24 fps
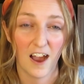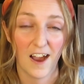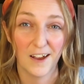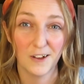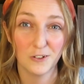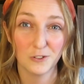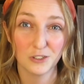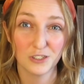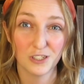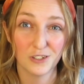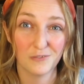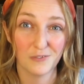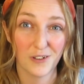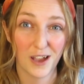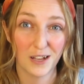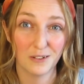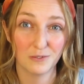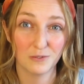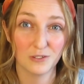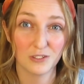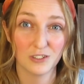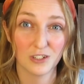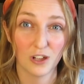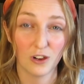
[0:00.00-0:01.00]
I also
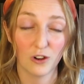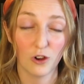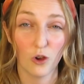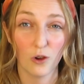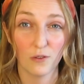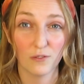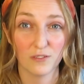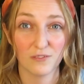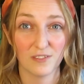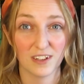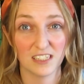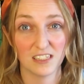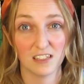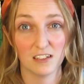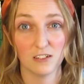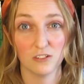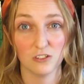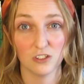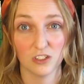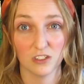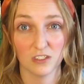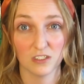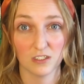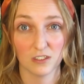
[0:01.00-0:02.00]
found a lot of the
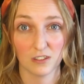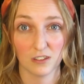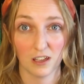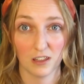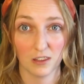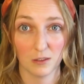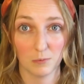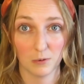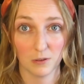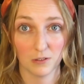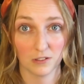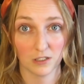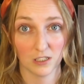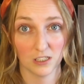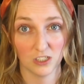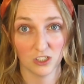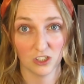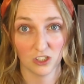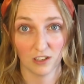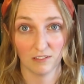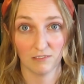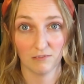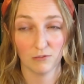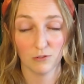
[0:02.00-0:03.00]
resolutions throughout the book in
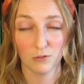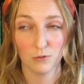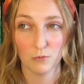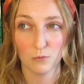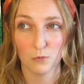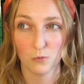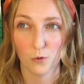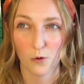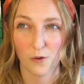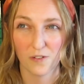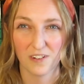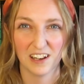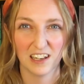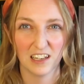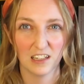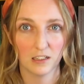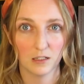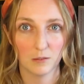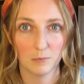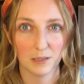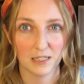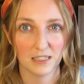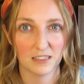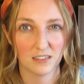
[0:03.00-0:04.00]
general were a
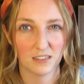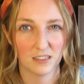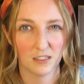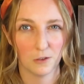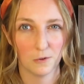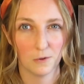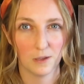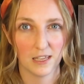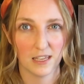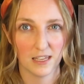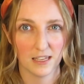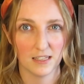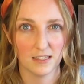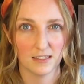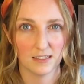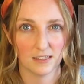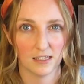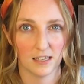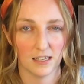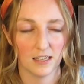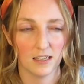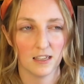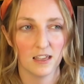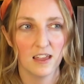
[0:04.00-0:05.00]
little bit too
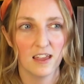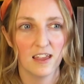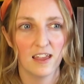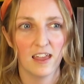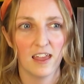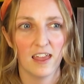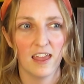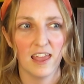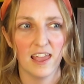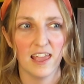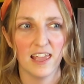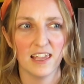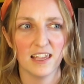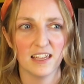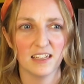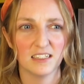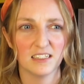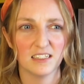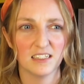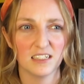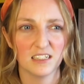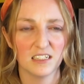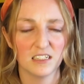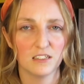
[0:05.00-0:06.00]
easy.
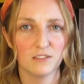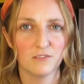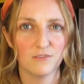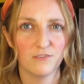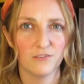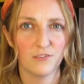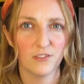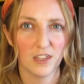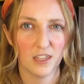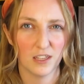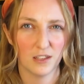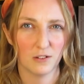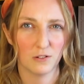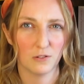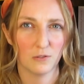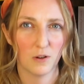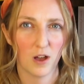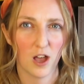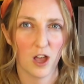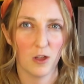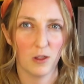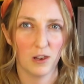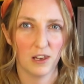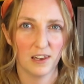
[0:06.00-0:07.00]
It did feel
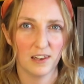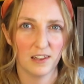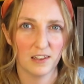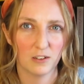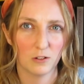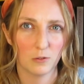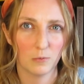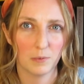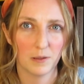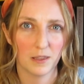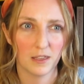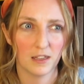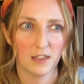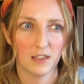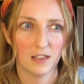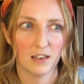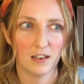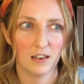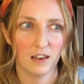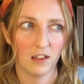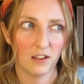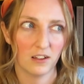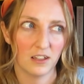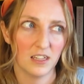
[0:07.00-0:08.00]
a little bit
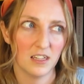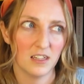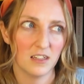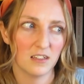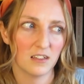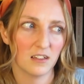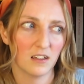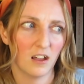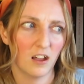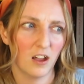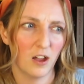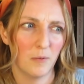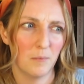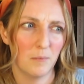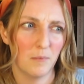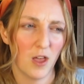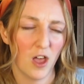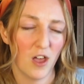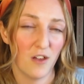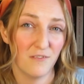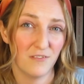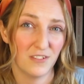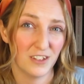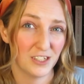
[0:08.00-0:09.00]
like
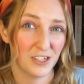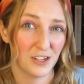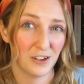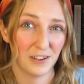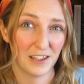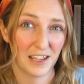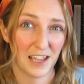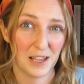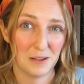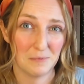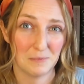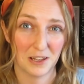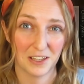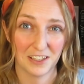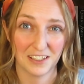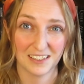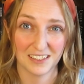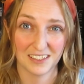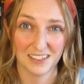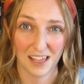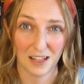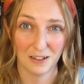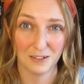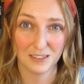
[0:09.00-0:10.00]
a video game like
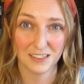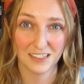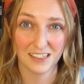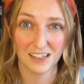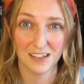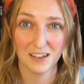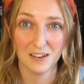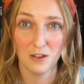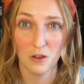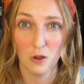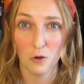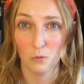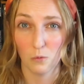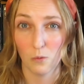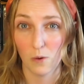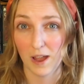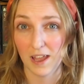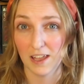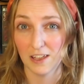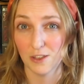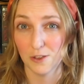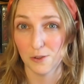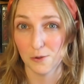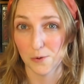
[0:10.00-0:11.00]
Zelda,
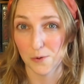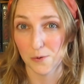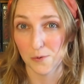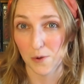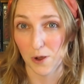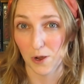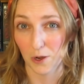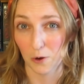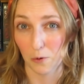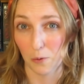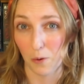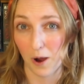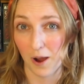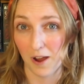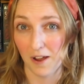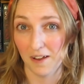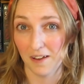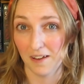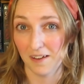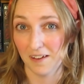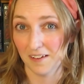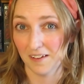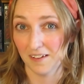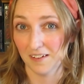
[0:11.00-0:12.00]
where you
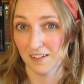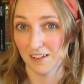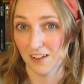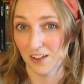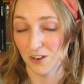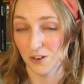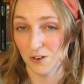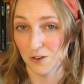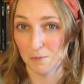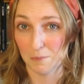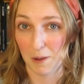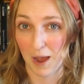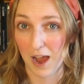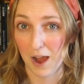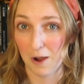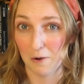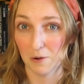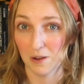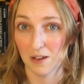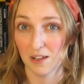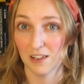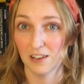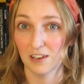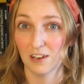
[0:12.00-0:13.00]
acquire a new
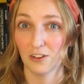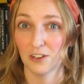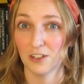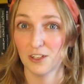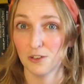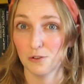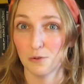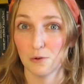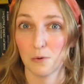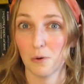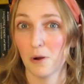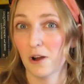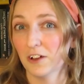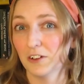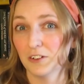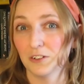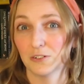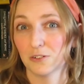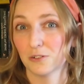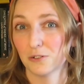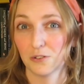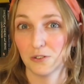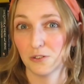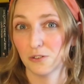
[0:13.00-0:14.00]
power, like you
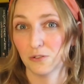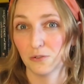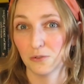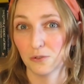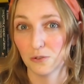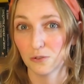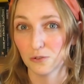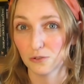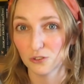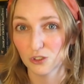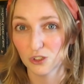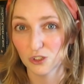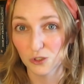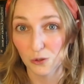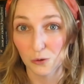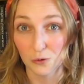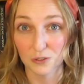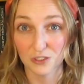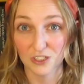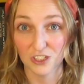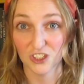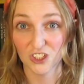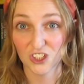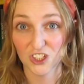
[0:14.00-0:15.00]
acquire your
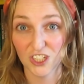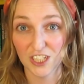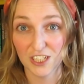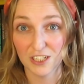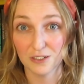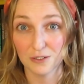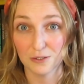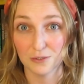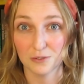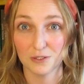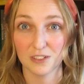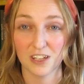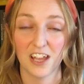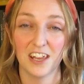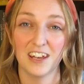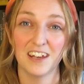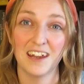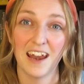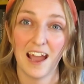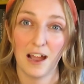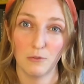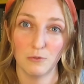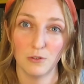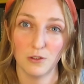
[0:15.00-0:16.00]
sword and shield, and
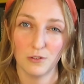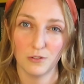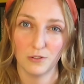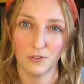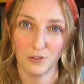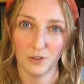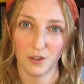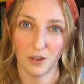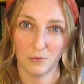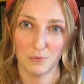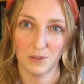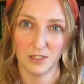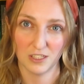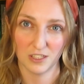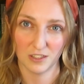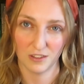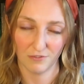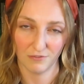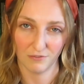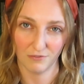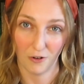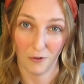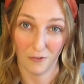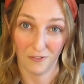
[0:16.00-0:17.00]
now you can go into the
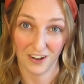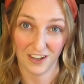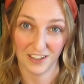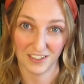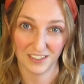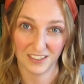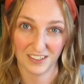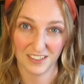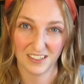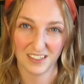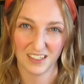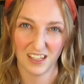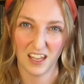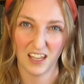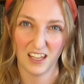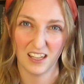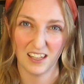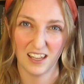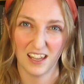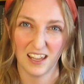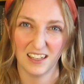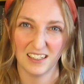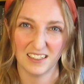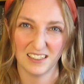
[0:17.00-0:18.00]
forest.
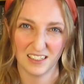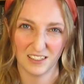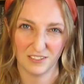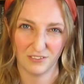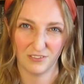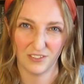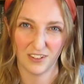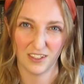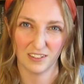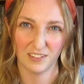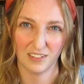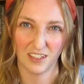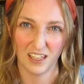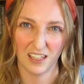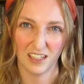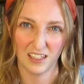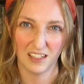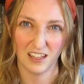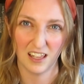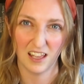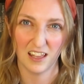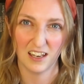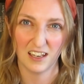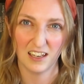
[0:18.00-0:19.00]
It did feel
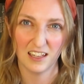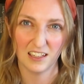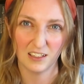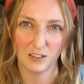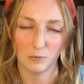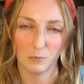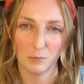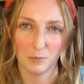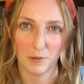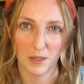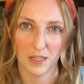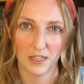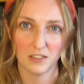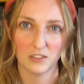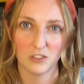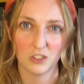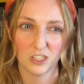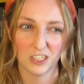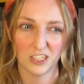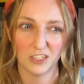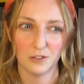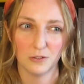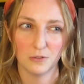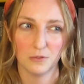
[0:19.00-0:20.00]
a little bit
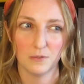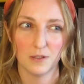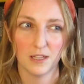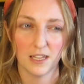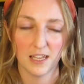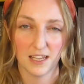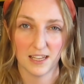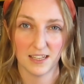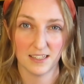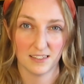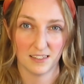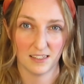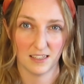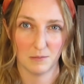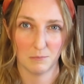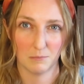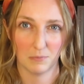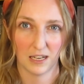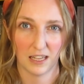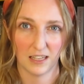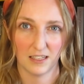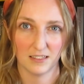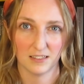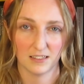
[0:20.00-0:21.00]
too easy in
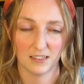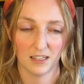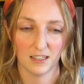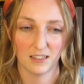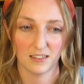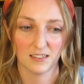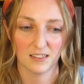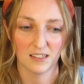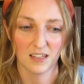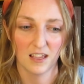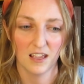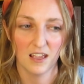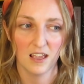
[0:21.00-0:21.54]
places.